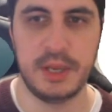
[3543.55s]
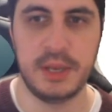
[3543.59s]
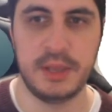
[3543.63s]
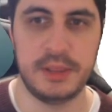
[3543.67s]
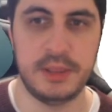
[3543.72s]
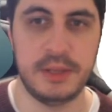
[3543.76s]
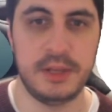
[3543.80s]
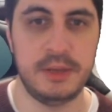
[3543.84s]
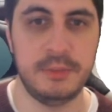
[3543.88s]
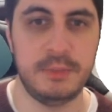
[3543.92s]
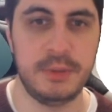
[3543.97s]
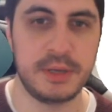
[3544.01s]

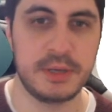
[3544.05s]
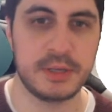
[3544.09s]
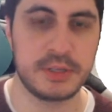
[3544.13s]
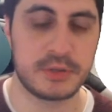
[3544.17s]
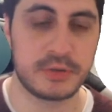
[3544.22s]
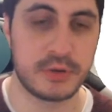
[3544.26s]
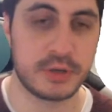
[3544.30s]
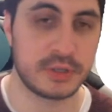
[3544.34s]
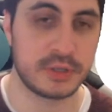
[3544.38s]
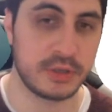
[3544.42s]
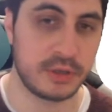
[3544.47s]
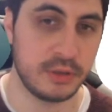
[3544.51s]
They need to be
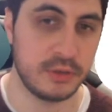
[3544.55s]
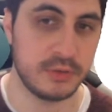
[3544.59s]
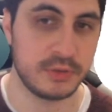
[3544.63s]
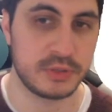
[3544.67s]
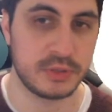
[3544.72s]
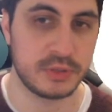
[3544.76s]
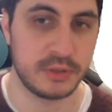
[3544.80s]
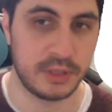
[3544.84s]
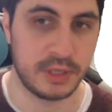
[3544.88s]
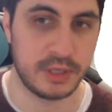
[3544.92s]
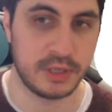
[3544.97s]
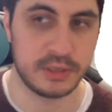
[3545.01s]
constructed close
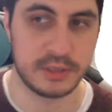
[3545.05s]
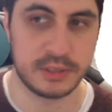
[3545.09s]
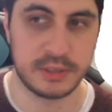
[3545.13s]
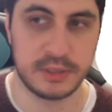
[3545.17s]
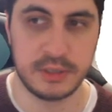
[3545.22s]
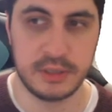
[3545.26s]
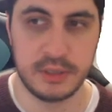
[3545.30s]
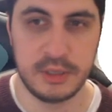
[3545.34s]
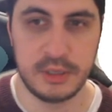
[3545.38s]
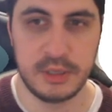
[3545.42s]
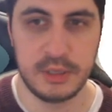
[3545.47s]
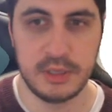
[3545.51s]
to land.
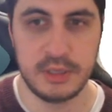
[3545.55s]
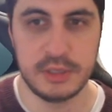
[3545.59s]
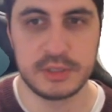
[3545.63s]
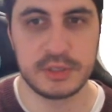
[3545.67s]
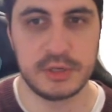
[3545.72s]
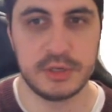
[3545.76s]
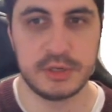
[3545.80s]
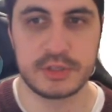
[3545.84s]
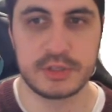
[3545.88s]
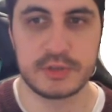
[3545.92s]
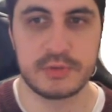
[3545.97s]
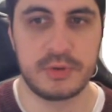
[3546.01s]
It's
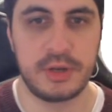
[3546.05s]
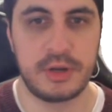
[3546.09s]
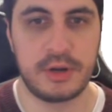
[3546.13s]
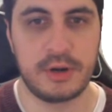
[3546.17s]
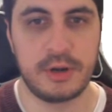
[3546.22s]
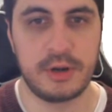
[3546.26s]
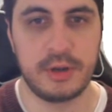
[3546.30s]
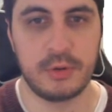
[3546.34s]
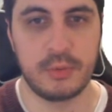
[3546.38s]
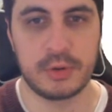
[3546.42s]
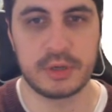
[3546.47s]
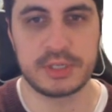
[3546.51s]
also an
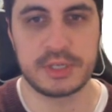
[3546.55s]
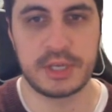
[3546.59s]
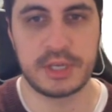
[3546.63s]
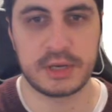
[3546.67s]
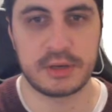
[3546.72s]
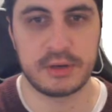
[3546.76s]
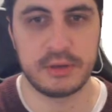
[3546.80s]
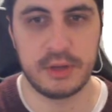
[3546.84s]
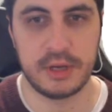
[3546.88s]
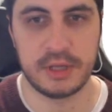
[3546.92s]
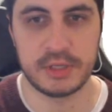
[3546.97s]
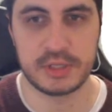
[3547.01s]
area where
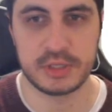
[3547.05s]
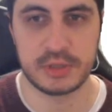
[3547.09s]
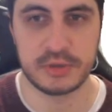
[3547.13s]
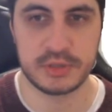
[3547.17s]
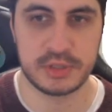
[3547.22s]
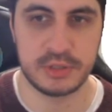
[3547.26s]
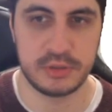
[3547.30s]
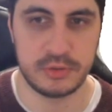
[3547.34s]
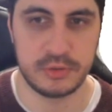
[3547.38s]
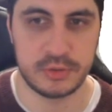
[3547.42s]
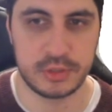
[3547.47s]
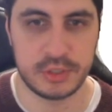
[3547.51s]
technological
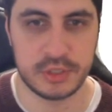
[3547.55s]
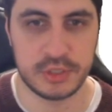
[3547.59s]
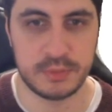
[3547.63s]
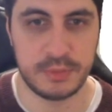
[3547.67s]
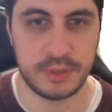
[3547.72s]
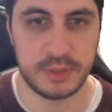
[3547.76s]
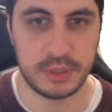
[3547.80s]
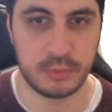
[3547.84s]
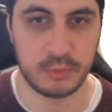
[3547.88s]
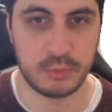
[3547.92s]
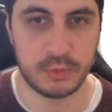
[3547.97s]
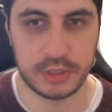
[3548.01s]
solutions are
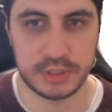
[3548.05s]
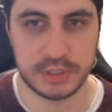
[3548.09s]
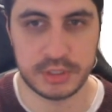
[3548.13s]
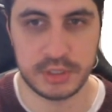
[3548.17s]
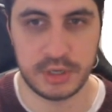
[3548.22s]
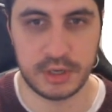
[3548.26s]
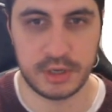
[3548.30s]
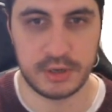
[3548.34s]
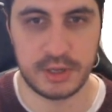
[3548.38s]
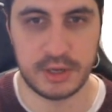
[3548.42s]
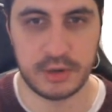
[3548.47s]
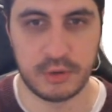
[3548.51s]
being worked
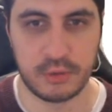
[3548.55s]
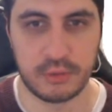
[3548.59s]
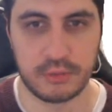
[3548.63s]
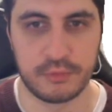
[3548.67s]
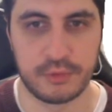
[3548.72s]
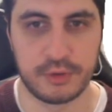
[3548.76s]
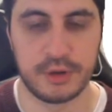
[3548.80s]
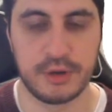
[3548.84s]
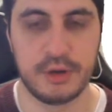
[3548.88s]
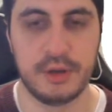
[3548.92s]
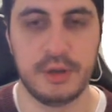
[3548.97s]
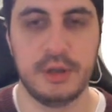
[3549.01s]
on,
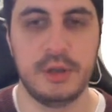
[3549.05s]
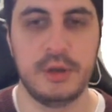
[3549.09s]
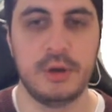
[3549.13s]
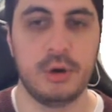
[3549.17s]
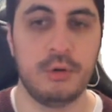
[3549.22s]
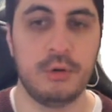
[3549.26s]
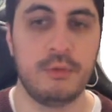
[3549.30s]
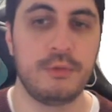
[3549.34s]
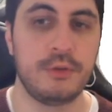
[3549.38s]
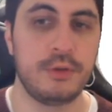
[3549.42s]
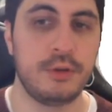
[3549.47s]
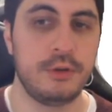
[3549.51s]
however.
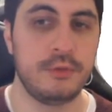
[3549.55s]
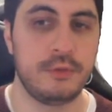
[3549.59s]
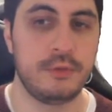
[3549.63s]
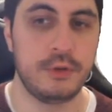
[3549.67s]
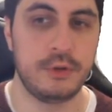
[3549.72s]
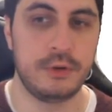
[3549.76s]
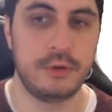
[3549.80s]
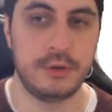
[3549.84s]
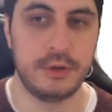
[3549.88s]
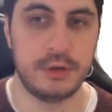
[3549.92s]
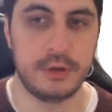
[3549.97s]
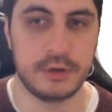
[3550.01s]
Hopefully in a
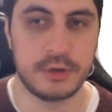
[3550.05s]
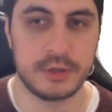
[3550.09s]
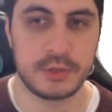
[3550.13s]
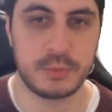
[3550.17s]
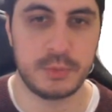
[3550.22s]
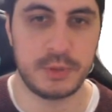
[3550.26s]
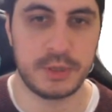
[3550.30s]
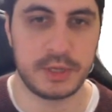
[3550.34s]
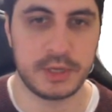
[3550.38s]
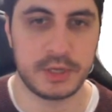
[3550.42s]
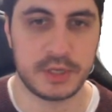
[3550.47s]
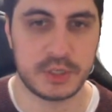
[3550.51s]
few years,
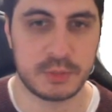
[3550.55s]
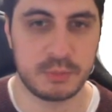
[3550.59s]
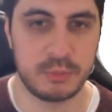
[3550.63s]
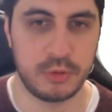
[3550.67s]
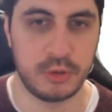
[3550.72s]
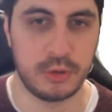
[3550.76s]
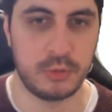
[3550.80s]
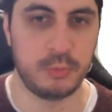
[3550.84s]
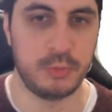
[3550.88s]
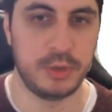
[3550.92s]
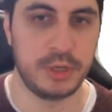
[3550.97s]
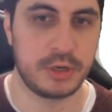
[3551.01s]
we can
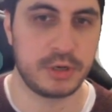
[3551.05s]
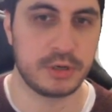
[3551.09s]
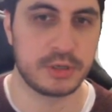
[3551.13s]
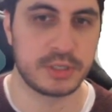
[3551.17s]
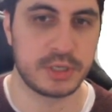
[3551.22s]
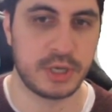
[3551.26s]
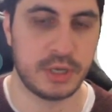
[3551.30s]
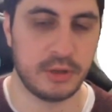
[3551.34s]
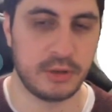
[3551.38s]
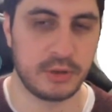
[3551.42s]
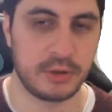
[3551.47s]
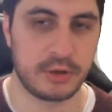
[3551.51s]
exploit weaker
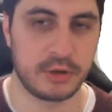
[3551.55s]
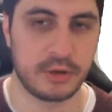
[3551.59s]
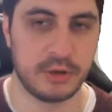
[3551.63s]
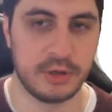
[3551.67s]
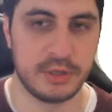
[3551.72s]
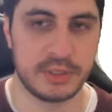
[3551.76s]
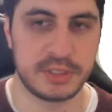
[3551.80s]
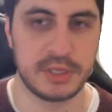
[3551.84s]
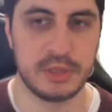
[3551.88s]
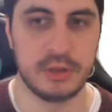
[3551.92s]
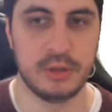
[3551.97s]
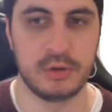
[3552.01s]
tidal
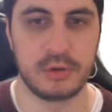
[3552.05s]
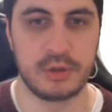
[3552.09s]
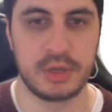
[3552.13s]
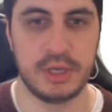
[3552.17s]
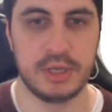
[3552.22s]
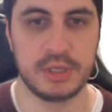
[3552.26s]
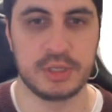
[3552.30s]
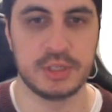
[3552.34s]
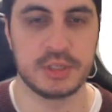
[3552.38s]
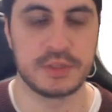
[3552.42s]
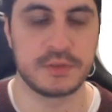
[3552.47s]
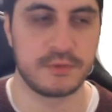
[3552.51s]
currents at
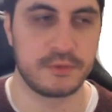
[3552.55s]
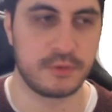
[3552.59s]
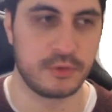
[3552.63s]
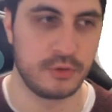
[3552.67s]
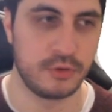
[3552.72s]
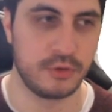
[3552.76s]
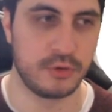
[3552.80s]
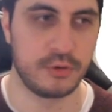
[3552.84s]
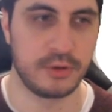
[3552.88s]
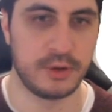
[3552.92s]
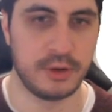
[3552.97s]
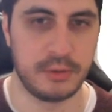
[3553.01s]
locations
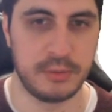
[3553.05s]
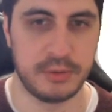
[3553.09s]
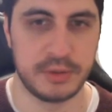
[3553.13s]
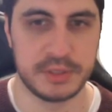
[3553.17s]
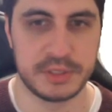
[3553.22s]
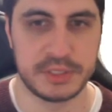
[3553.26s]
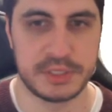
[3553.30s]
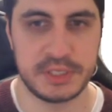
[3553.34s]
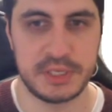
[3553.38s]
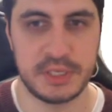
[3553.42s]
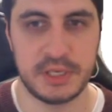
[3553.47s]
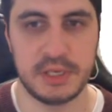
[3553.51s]
further out in the
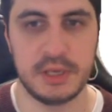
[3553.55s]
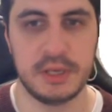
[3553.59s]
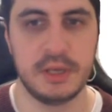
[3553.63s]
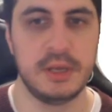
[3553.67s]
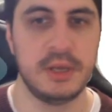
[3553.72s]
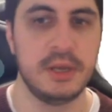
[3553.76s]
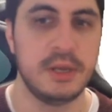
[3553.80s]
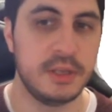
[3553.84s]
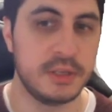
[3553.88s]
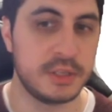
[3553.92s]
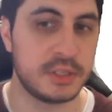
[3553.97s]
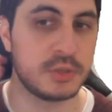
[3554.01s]
sea.
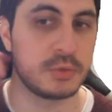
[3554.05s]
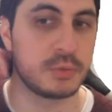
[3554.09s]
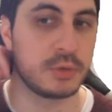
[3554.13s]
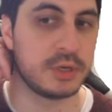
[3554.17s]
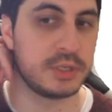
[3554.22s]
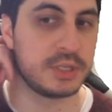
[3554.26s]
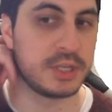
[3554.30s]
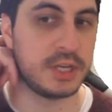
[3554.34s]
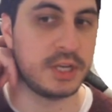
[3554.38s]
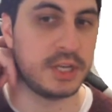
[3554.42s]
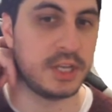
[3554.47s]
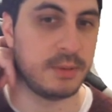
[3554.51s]
This is where
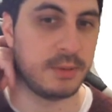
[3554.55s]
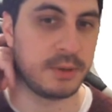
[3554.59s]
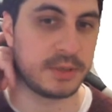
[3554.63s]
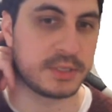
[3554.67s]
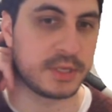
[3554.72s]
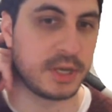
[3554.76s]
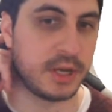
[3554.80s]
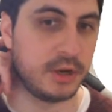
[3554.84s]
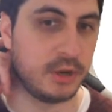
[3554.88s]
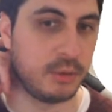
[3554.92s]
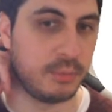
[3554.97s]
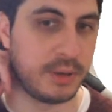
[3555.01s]
dynamic
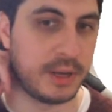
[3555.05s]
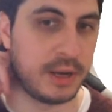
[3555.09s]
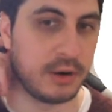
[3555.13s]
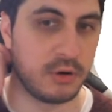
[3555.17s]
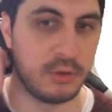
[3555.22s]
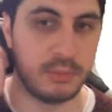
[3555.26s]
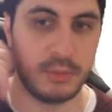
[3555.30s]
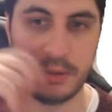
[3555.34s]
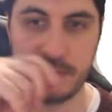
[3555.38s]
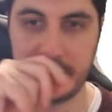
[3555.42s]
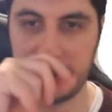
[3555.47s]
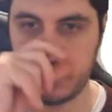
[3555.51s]
tidal
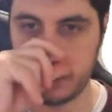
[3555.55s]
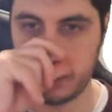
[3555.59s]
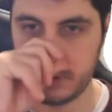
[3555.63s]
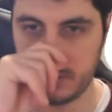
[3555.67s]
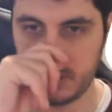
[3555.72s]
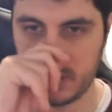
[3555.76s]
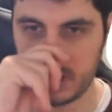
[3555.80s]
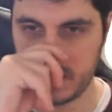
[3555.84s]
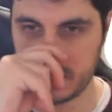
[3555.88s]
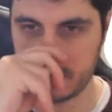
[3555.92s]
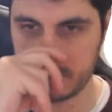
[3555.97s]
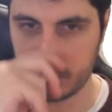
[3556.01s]
power may be
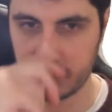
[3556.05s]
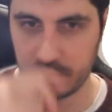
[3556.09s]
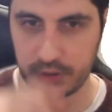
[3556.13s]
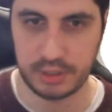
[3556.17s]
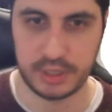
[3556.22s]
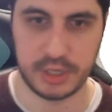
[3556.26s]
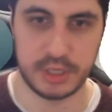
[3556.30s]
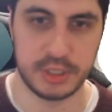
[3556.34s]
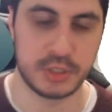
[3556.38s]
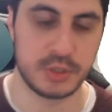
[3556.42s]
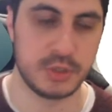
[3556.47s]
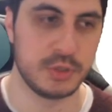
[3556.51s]
utilized more in
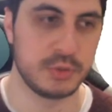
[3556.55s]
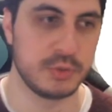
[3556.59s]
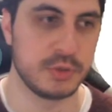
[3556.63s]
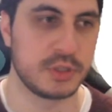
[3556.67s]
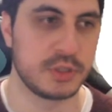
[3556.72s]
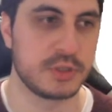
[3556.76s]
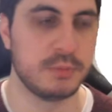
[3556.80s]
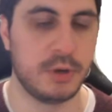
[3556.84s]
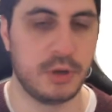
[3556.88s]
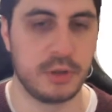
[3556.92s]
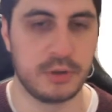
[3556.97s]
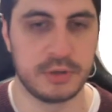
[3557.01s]
countries with
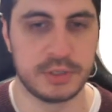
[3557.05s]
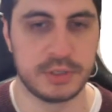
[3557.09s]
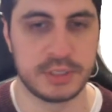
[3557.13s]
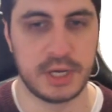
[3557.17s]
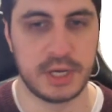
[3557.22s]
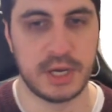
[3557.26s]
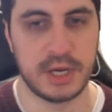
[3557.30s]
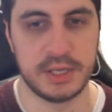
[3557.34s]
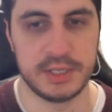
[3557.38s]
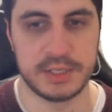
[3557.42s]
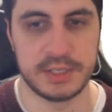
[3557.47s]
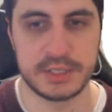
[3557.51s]
smaller
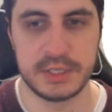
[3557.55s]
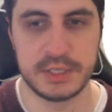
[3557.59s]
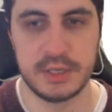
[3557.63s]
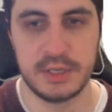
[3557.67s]
tides.